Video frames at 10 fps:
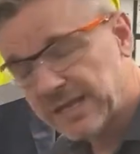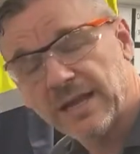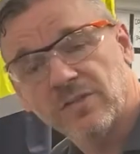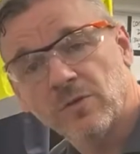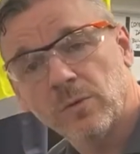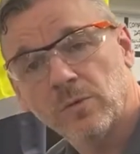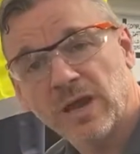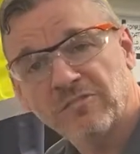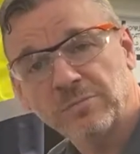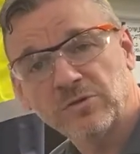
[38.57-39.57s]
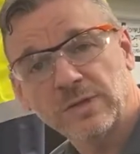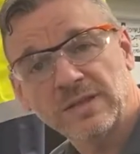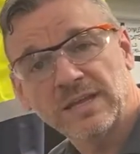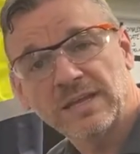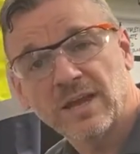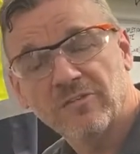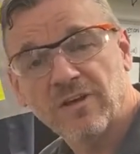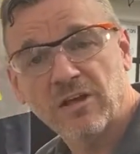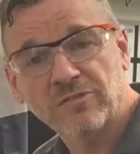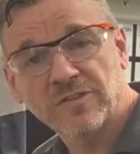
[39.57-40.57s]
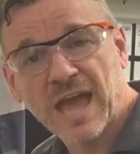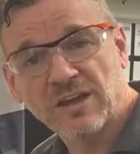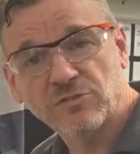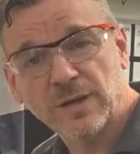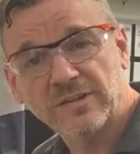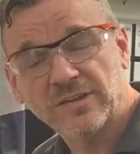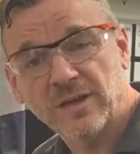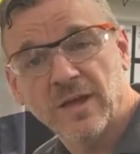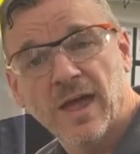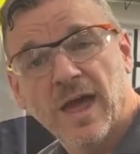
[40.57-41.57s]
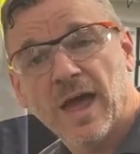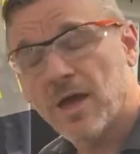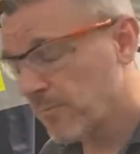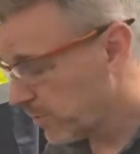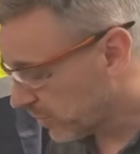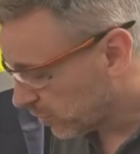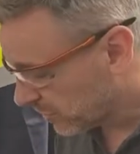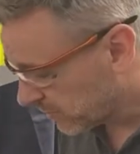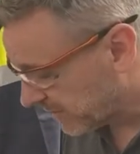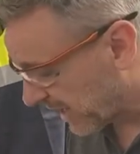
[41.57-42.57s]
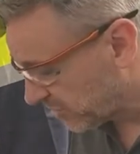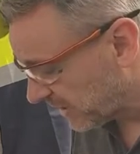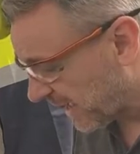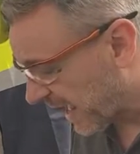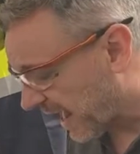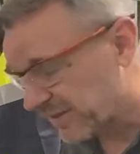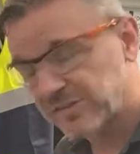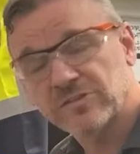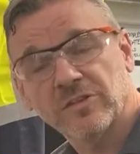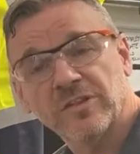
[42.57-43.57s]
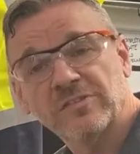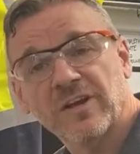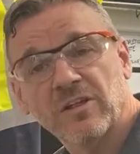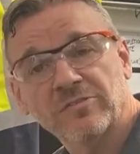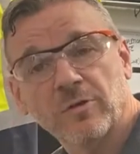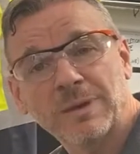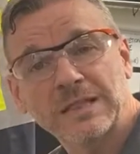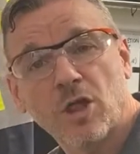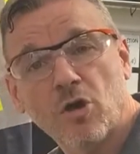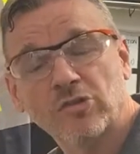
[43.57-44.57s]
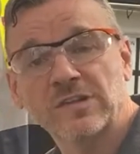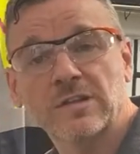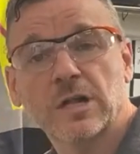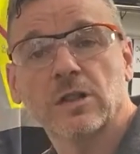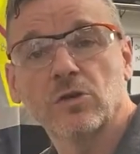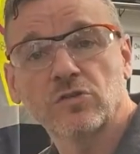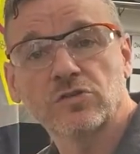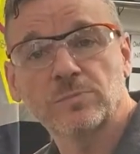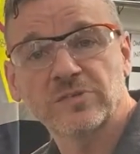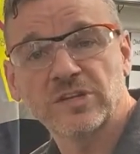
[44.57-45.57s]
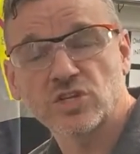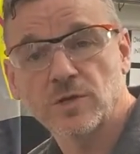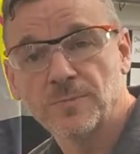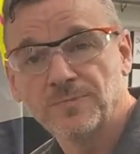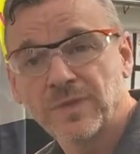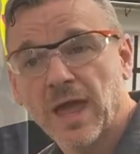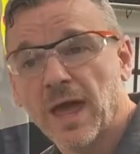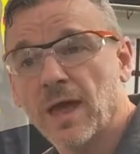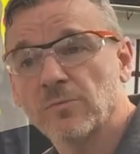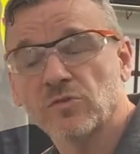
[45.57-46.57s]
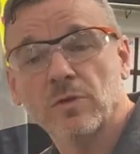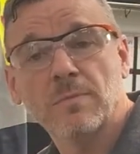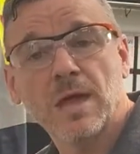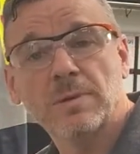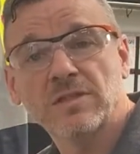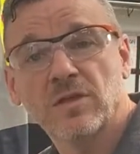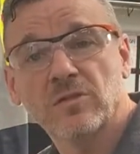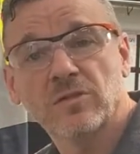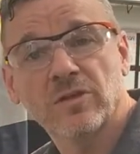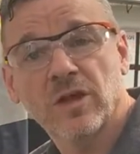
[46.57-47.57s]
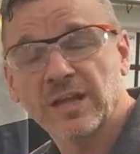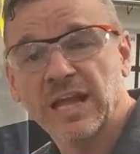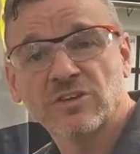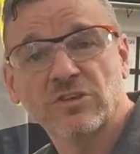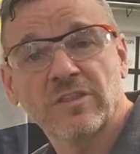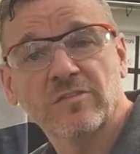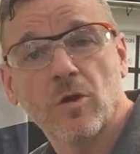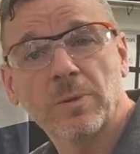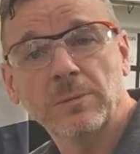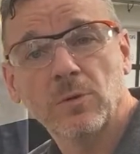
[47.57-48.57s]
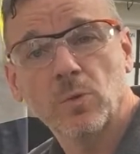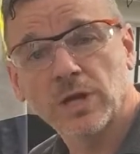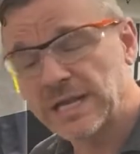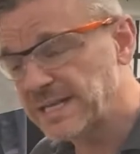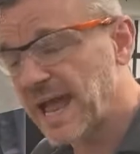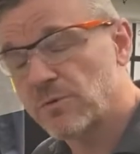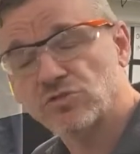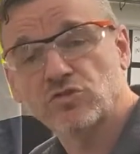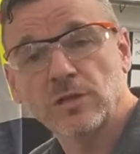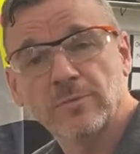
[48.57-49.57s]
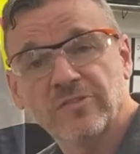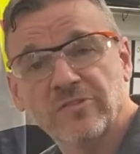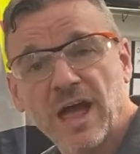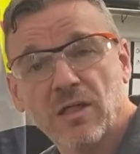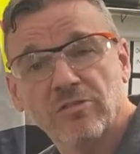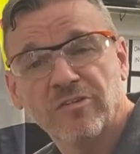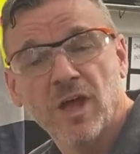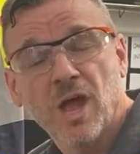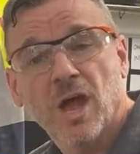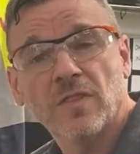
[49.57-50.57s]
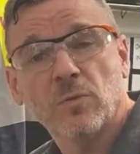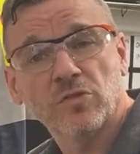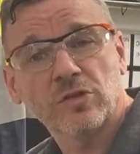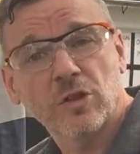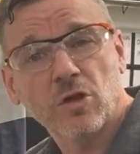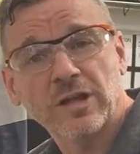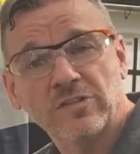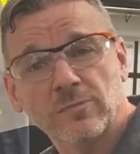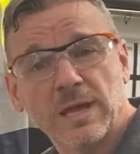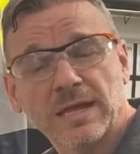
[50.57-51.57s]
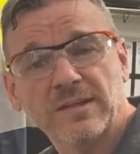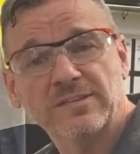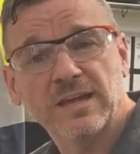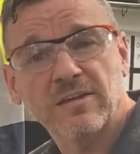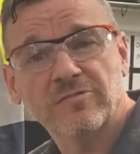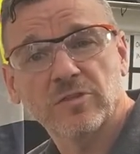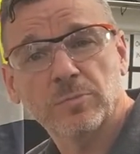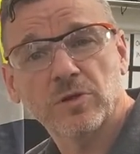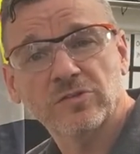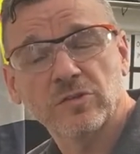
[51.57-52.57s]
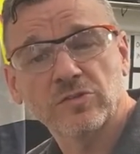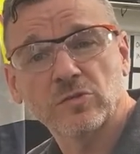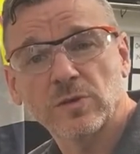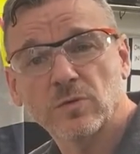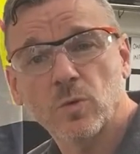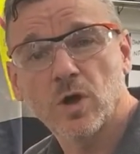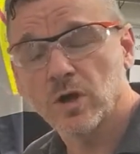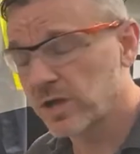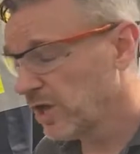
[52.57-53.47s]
kit that we would have between the valve and the actuator, but the customer's actually asked that this valve can be locked in the closed position. So it may be that occasionally they've got people working downstream of the valve and they want to lock it to make it safe for the person that's doing the work.